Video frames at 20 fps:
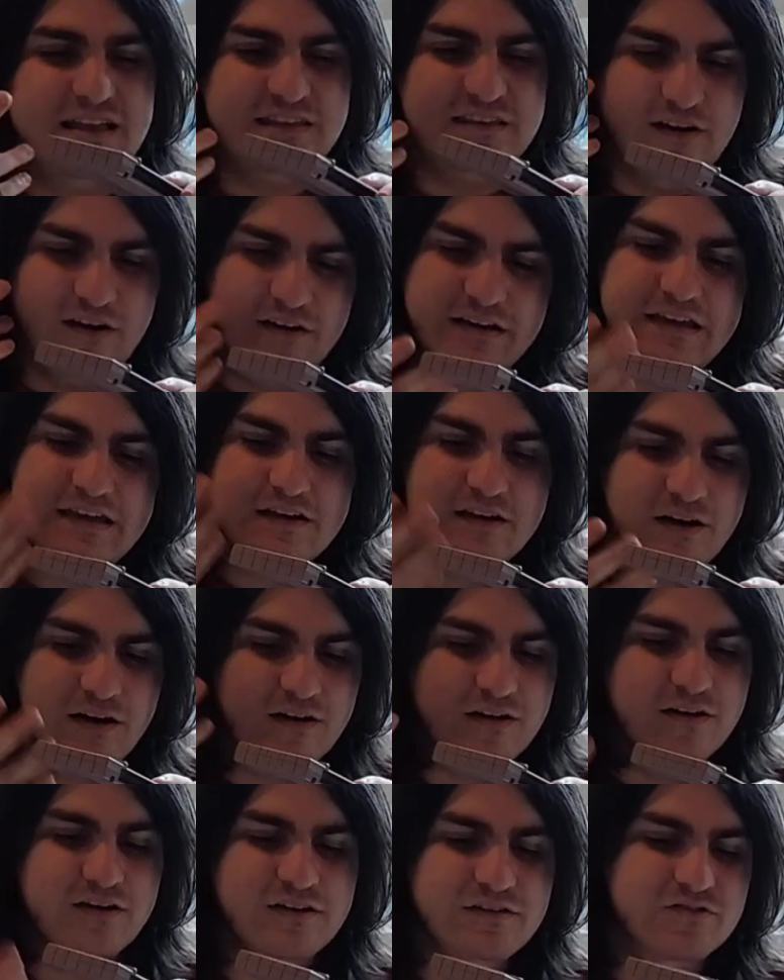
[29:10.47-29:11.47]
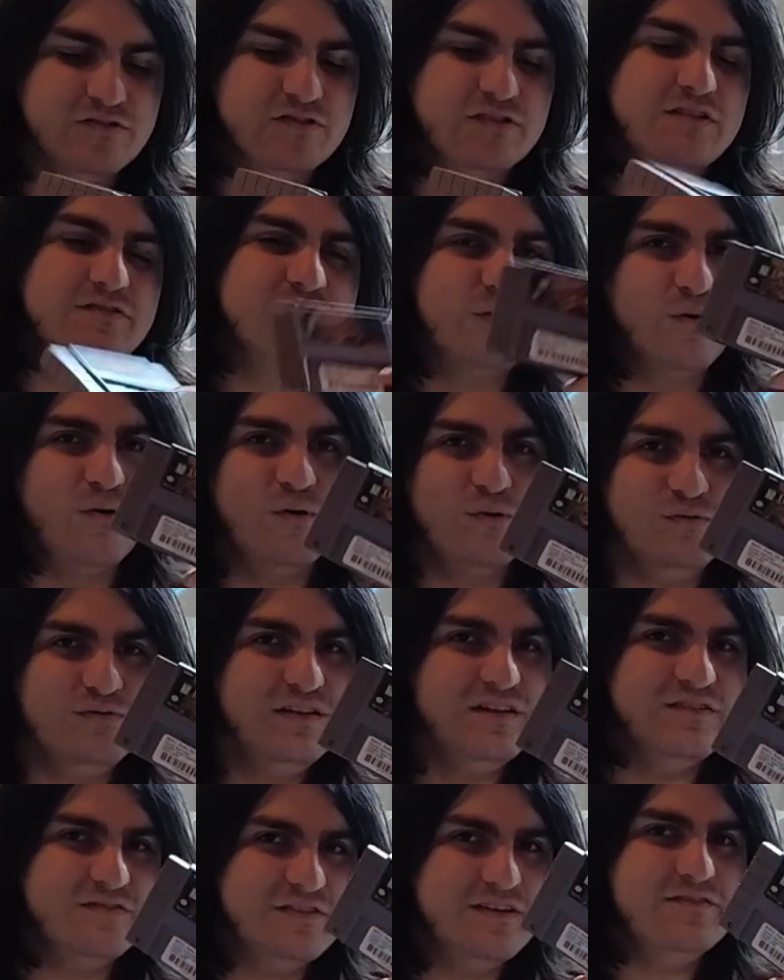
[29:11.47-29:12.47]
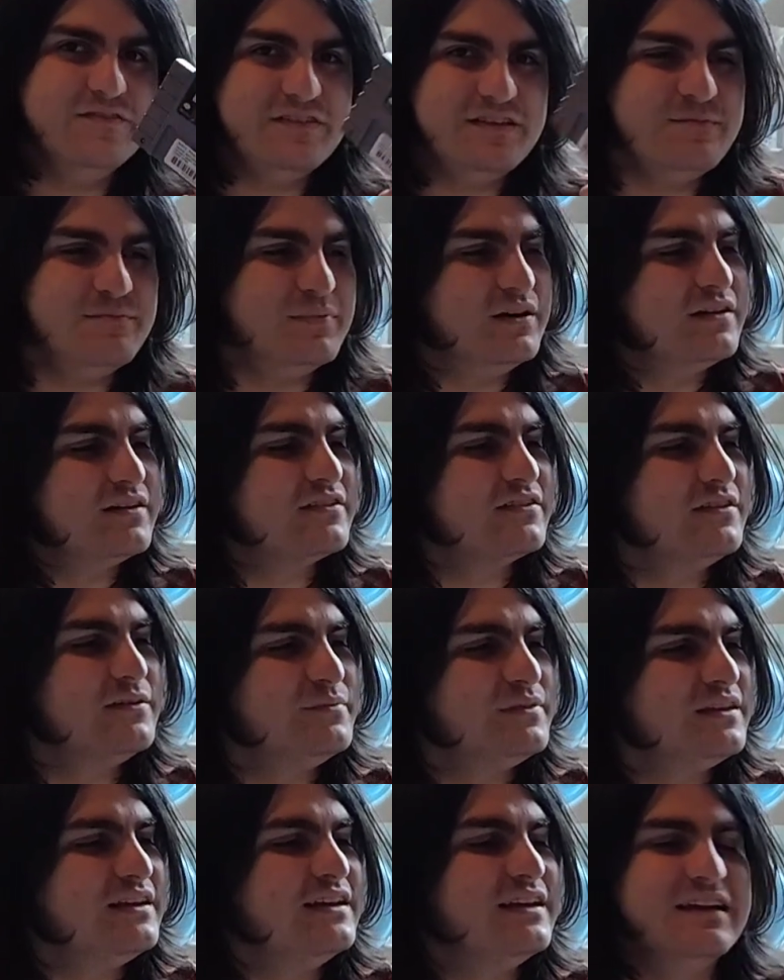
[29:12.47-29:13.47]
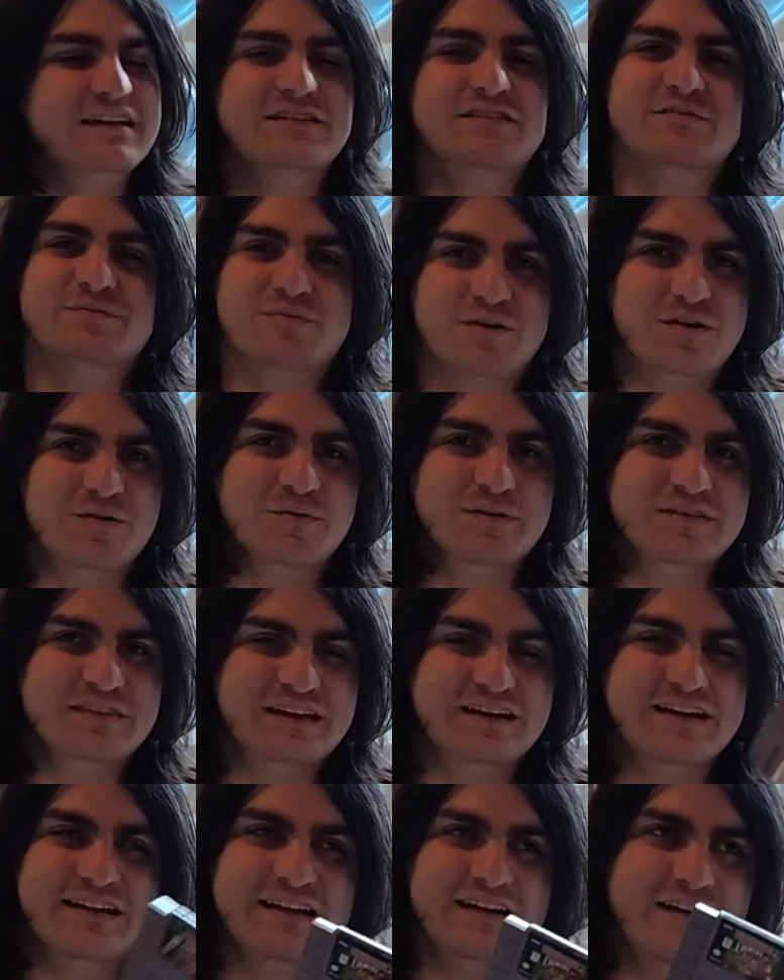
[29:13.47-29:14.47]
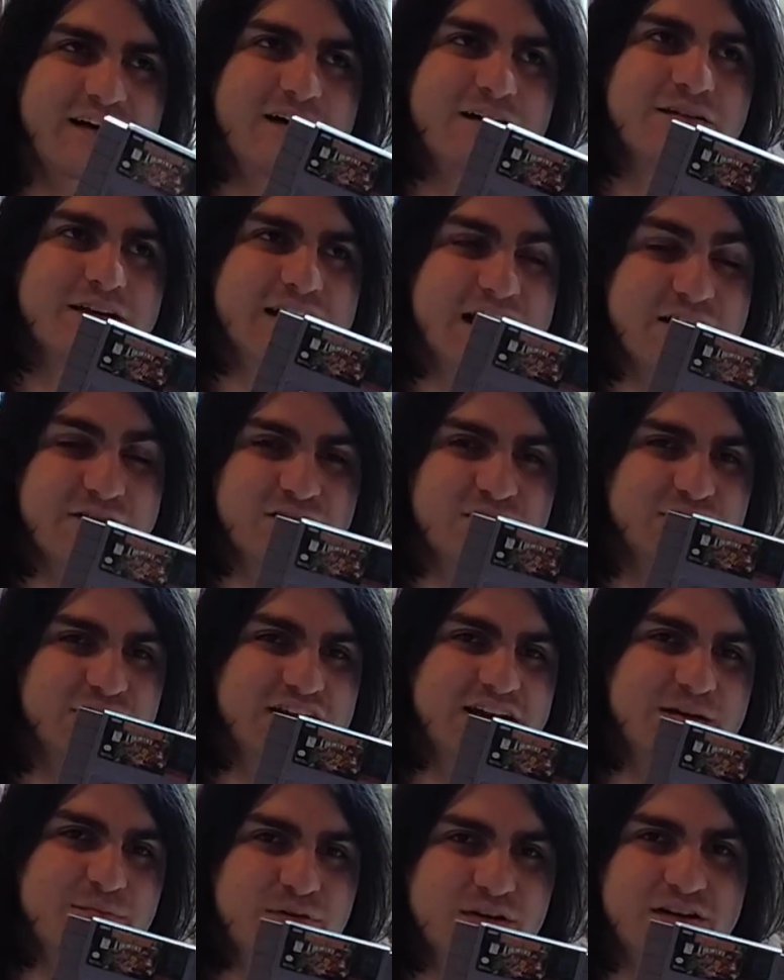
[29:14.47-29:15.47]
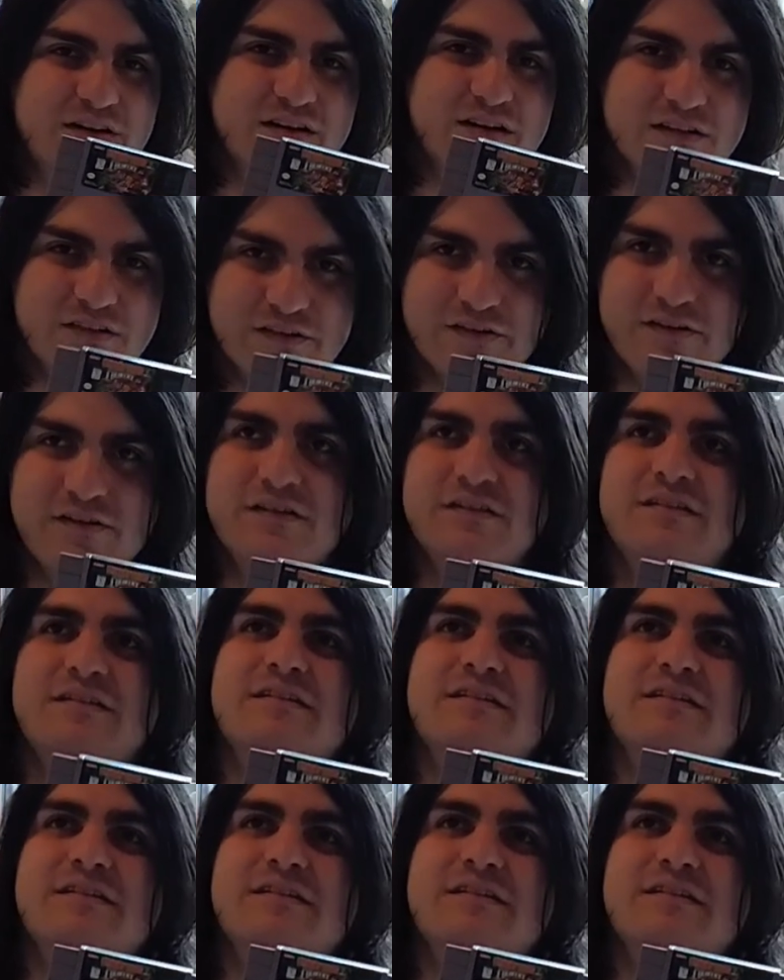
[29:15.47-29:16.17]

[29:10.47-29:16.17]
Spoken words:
Donkey Kong Country for only $15? Something is wrong with that. I already have it on the Game Boy Color,